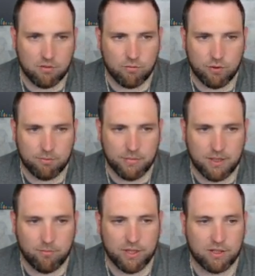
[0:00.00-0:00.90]
One
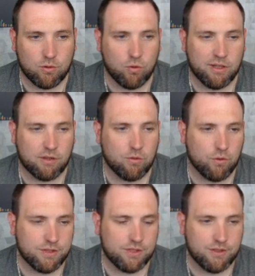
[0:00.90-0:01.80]
being Bitcoin, of
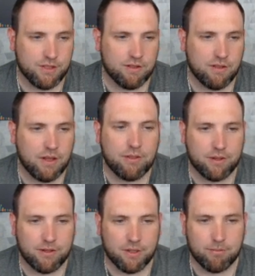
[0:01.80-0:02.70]
course, and then
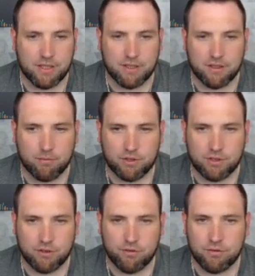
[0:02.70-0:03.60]
Ethereum being number
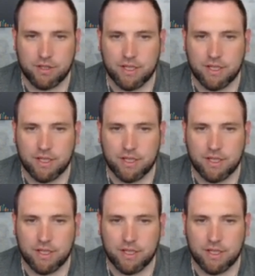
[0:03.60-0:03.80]
2.